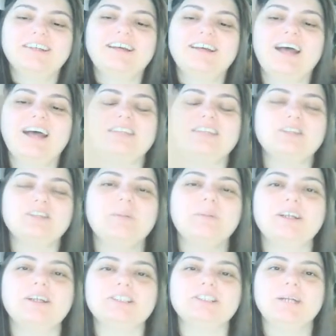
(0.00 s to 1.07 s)
I did the
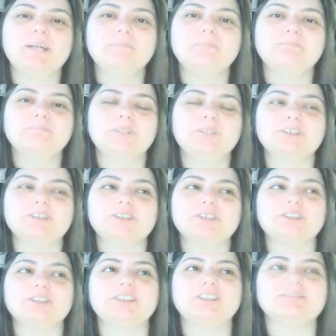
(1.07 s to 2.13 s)
Bodyshop first,
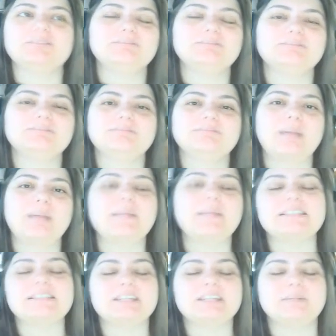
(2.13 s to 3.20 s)
and then I
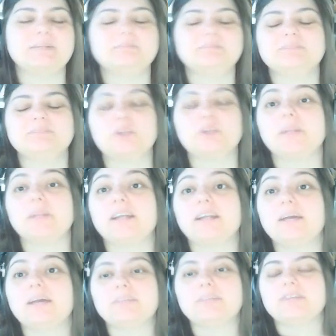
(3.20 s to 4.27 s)
messed up so many
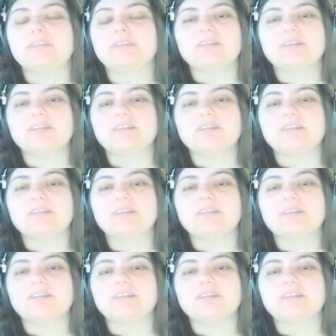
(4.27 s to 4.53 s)
times, and I was like,